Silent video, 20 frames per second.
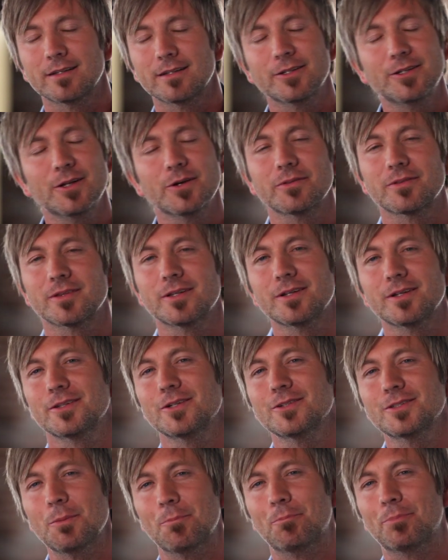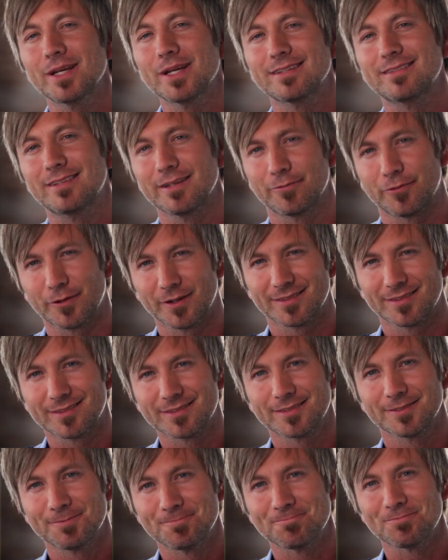You know, there's a big
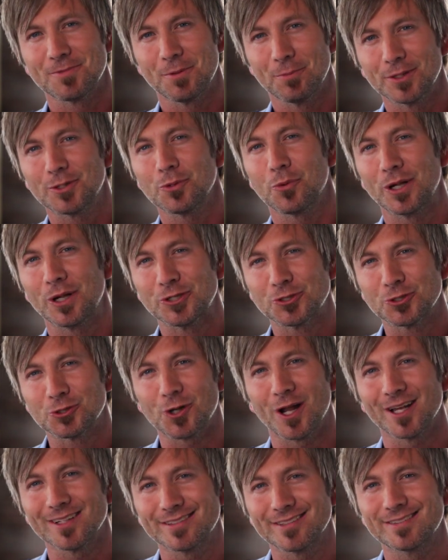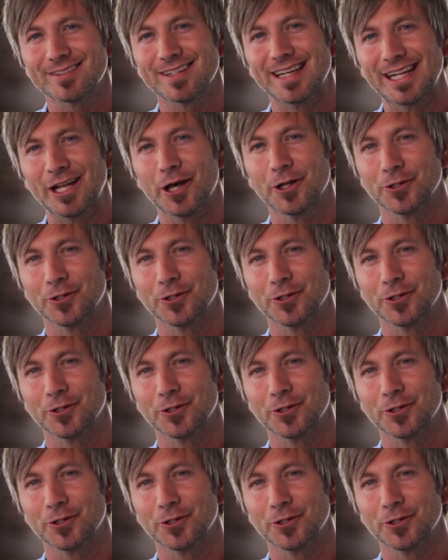difference between trust and